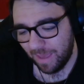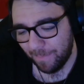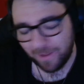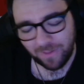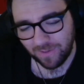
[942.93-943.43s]

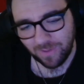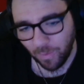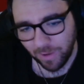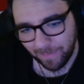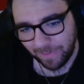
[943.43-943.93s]
Because it's not
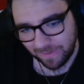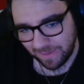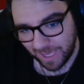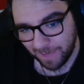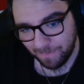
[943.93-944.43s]
going to be the
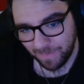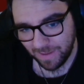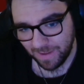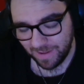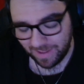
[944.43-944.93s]
same.
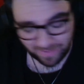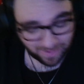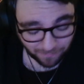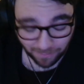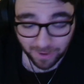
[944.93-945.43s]
It's a
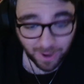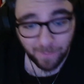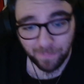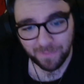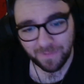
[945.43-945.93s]
different club
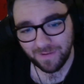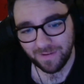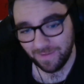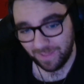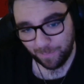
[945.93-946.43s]

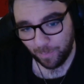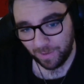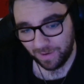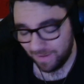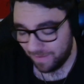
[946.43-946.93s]
at this point.